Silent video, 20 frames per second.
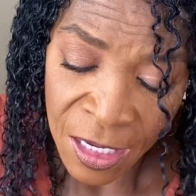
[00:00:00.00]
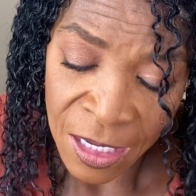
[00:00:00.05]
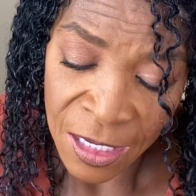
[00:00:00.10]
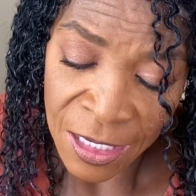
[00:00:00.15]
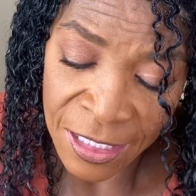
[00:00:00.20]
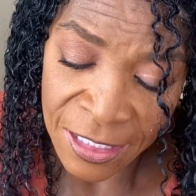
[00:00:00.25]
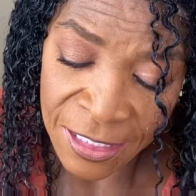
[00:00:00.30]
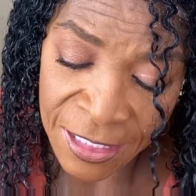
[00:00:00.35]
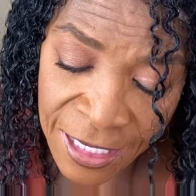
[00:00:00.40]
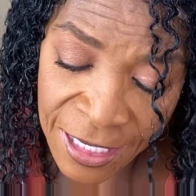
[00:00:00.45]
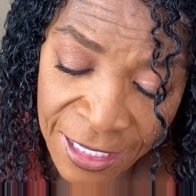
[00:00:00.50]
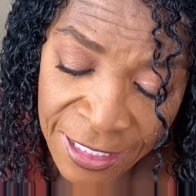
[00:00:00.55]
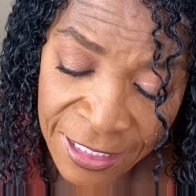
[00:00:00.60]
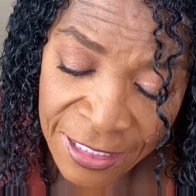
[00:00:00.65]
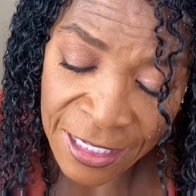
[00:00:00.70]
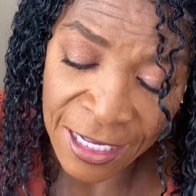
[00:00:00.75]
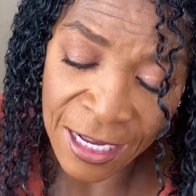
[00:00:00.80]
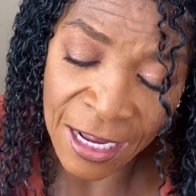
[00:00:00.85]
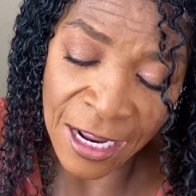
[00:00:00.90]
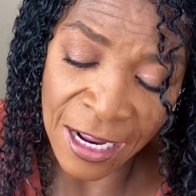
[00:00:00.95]
because
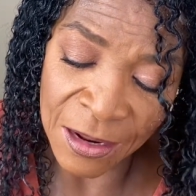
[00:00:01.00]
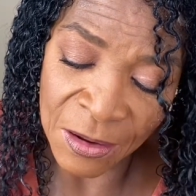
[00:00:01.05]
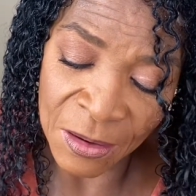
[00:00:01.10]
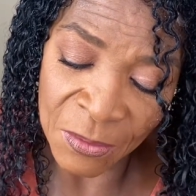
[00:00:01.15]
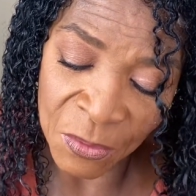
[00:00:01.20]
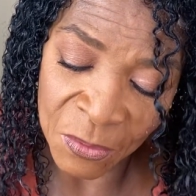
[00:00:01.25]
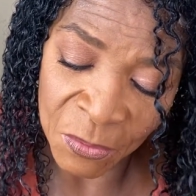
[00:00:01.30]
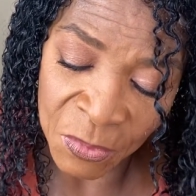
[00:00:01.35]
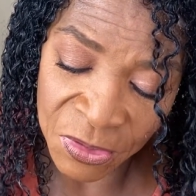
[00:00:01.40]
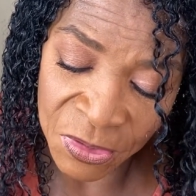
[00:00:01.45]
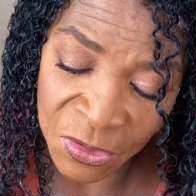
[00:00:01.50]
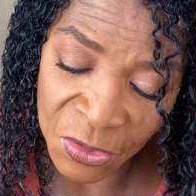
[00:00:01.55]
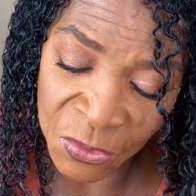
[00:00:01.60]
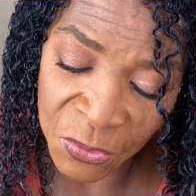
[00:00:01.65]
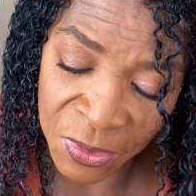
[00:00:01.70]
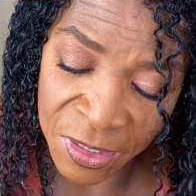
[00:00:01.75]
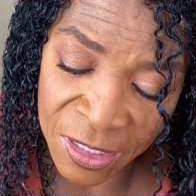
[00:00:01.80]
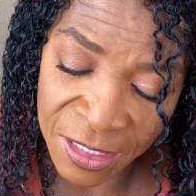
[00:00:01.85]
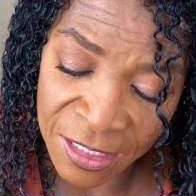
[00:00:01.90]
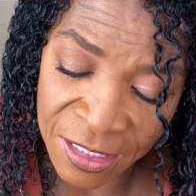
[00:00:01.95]
as I was
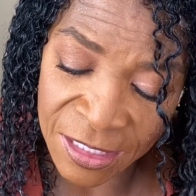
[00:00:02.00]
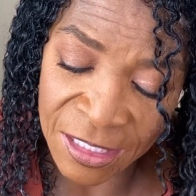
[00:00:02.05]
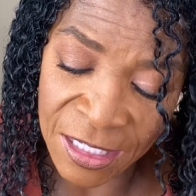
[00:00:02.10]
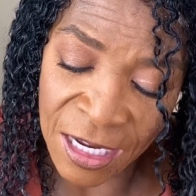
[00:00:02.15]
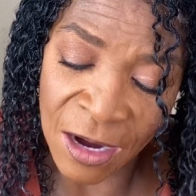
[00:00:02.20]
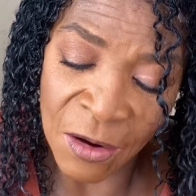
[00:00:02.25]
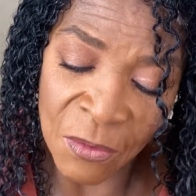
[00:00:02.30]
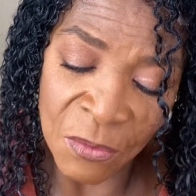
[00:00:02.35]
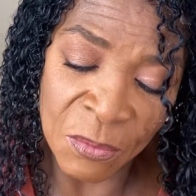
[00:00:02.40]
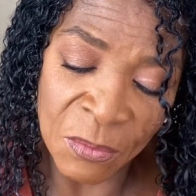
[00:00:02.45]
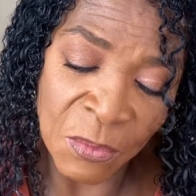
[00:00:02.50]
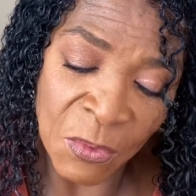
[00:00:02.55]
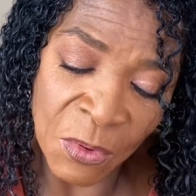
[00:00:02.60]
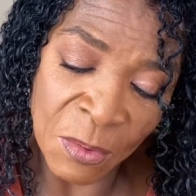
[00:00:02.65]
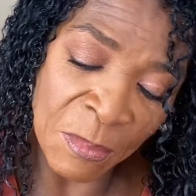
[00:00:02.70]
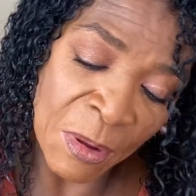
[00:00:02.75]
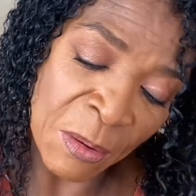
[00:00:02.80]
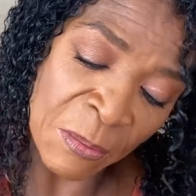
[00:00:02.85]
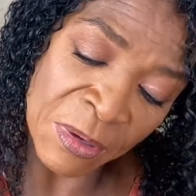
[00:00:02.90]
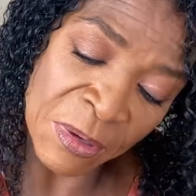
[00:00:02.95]
doing this, I
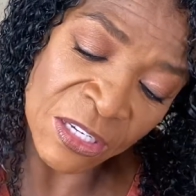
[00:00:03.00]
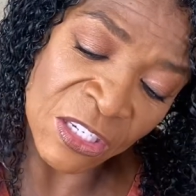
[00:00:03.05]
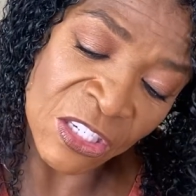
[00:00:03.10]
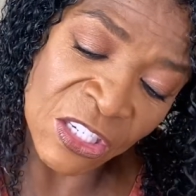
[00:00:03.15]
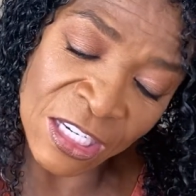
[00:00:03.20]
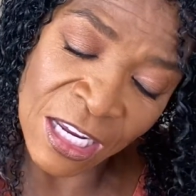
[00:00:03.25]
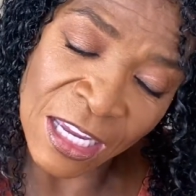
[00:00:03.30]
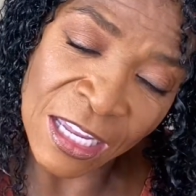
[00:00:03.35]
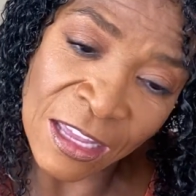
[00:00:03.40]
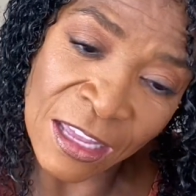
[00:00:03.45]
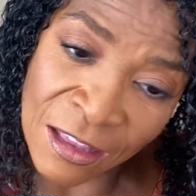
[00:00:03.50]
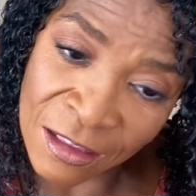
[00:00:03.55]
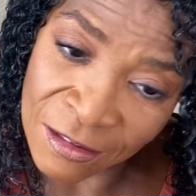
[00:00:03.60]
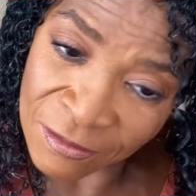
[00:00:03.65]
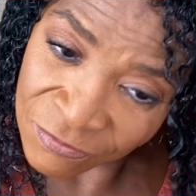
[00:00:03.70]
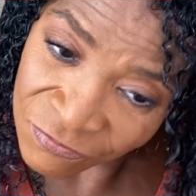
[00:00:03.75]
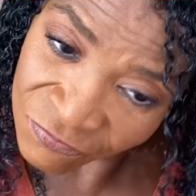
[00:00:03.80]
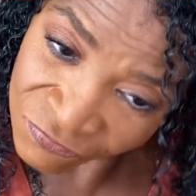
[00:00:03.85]
remember Michelle